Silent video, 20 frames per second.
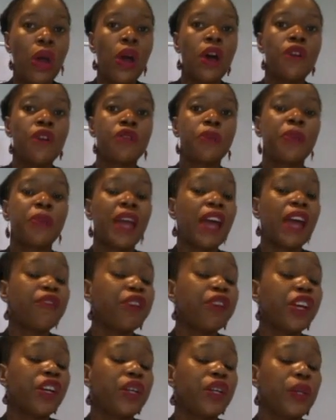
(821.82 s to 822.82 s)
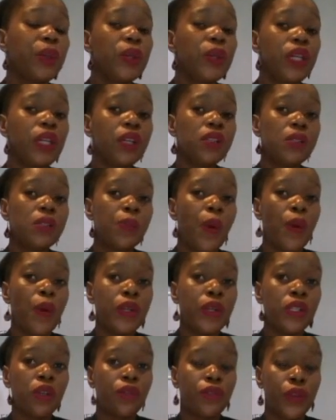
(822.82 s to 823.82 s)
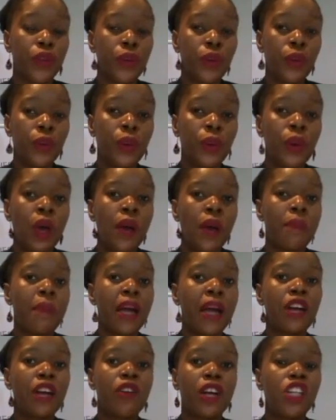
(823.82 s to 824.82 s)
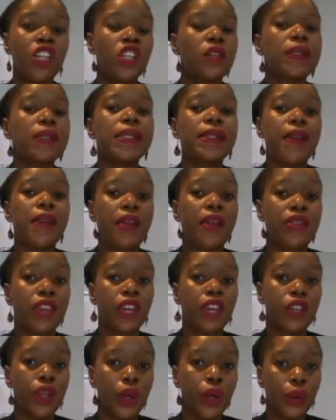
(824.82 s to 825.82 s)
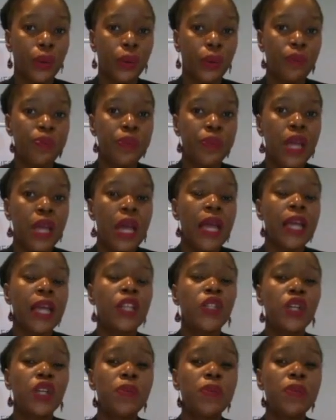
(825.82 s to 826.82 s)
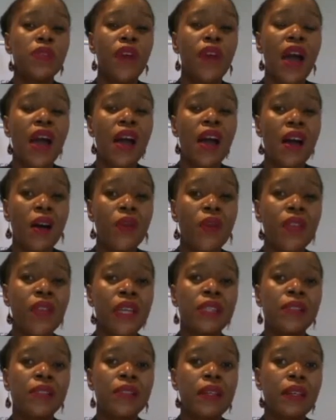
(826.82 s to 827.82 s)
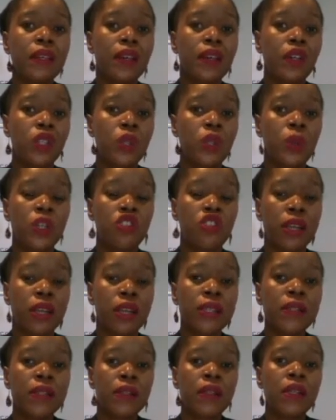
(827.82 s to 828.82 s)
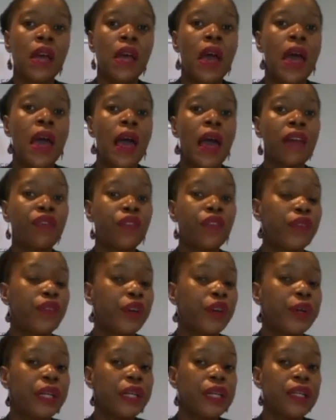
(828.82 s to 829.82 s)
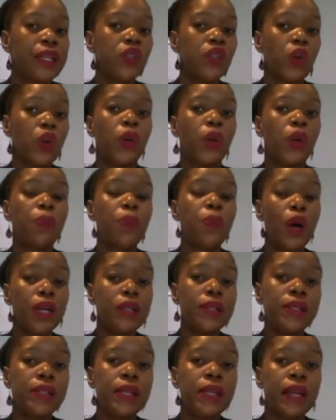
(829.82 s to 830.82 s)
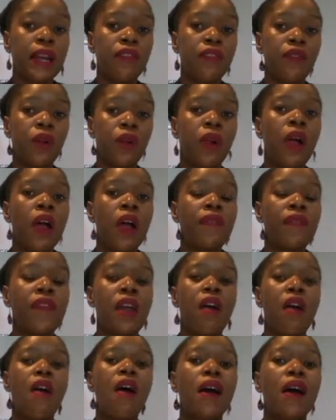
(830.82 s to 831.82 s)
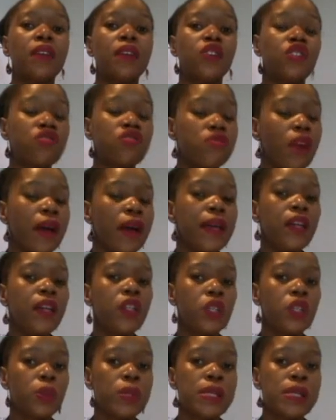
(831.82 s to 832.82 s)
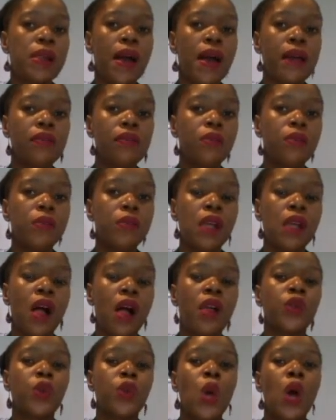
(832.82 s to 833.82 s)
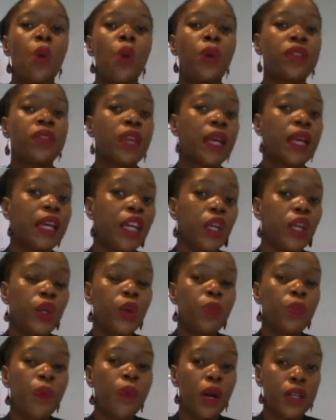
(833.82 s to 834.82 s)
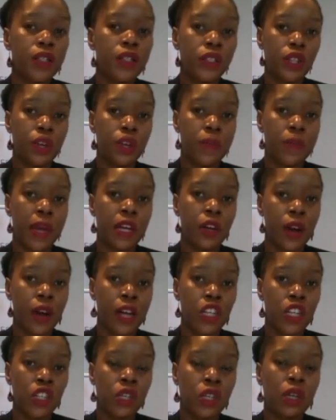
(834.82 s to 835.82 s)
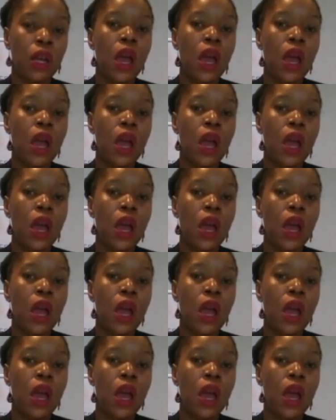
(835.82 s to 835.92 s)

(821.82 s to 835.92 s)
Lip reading: From the African Union's point of view, migration is nothing new. In terms of how they're seeking to address it, at the very least on a policy level, they are trying to align themselves with the EU policy on migration.